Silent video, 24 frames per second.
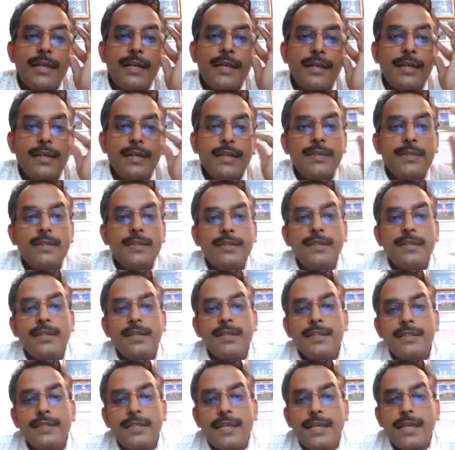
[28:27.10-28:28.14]

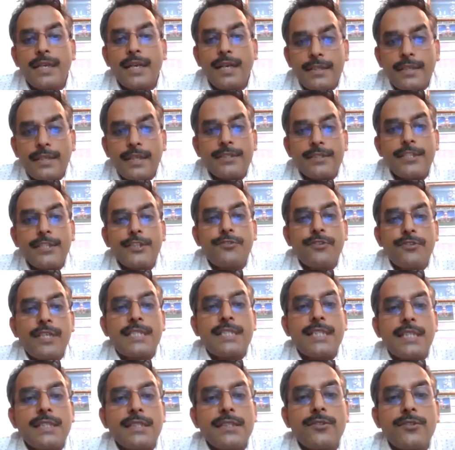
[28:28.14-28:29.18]
there are other
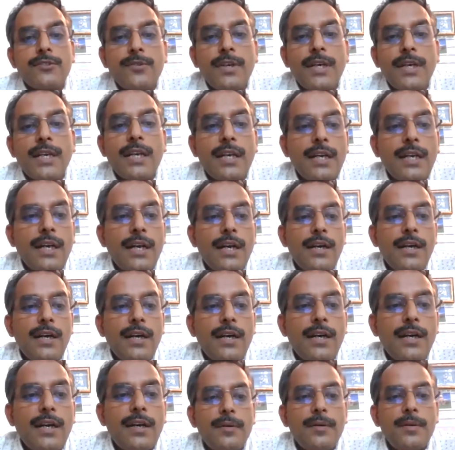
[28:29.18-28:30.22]
situations where
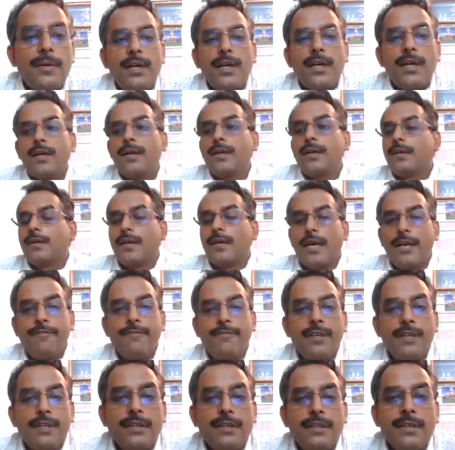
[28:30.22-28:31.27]
I
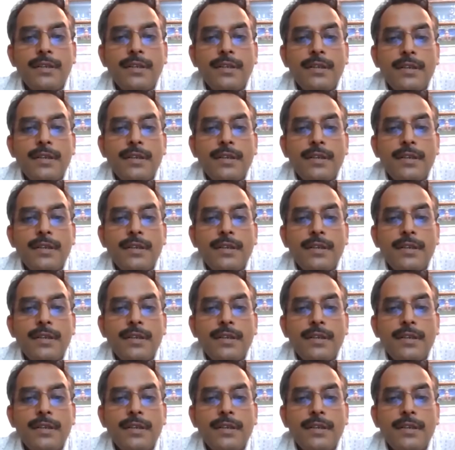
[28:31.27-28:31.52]
will,